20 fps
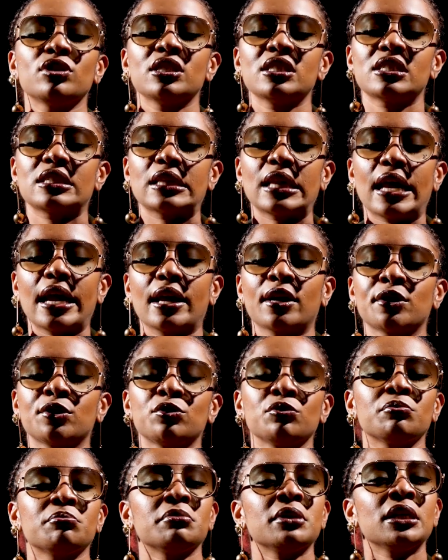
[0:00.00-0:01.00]
is like,
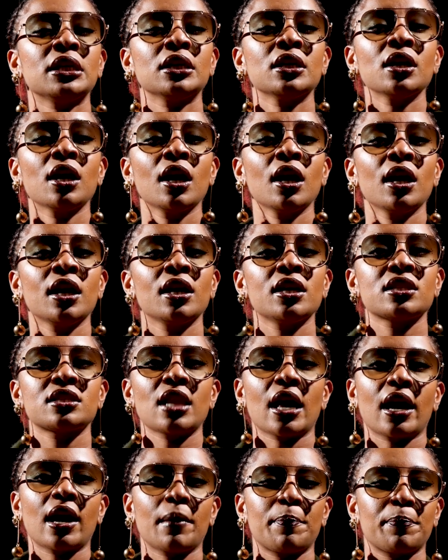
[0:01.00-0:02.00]
to me, it's
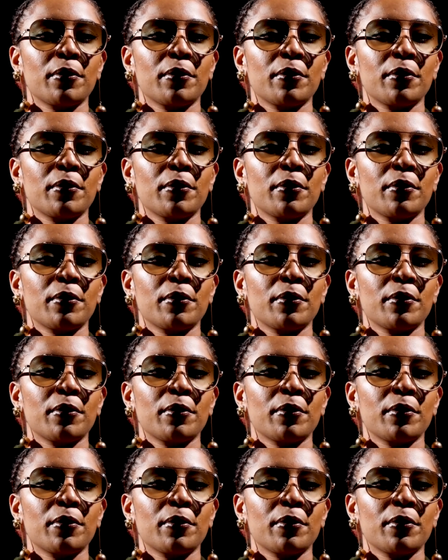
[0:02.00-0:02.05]
like a